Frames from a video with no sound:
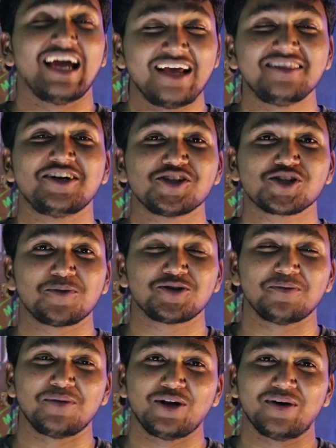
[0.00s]
in the
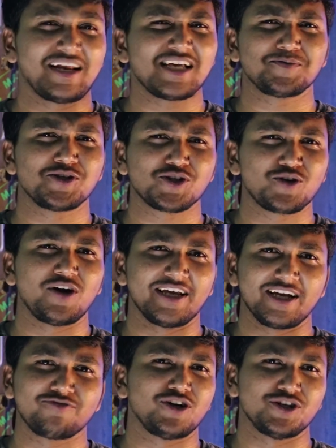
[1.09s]
description below and has been
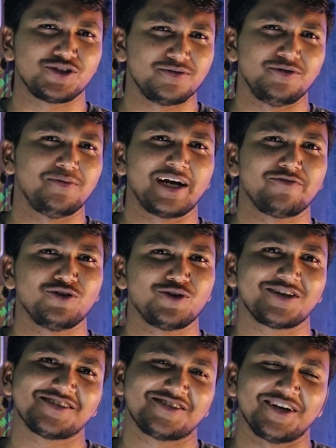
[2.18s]
scrolling of course you might have
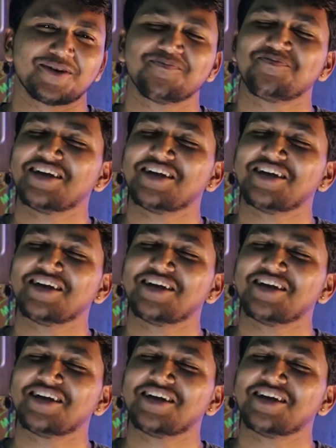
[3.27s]
noticed it.